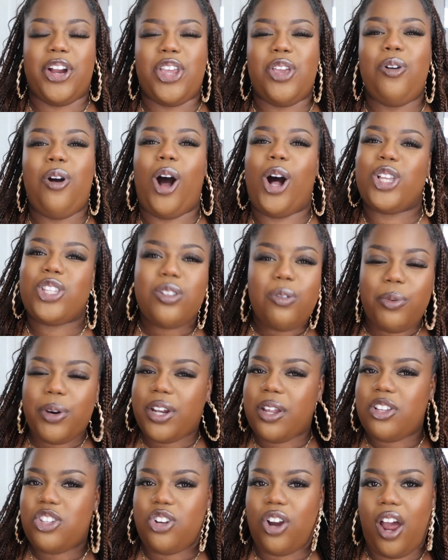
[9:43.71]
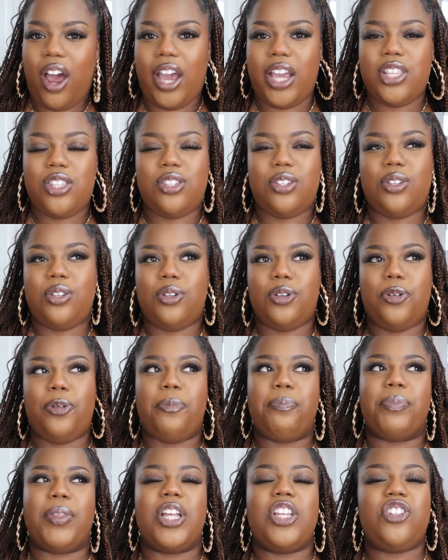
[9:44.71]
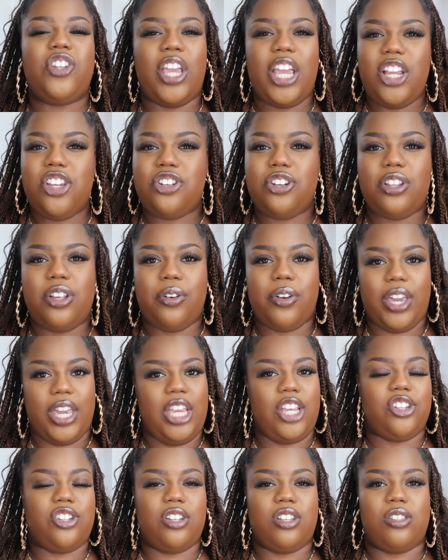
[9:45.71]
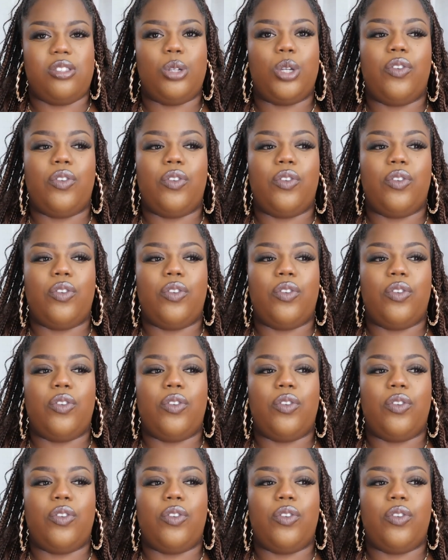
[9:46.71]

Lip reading: You also want to try to change your location. So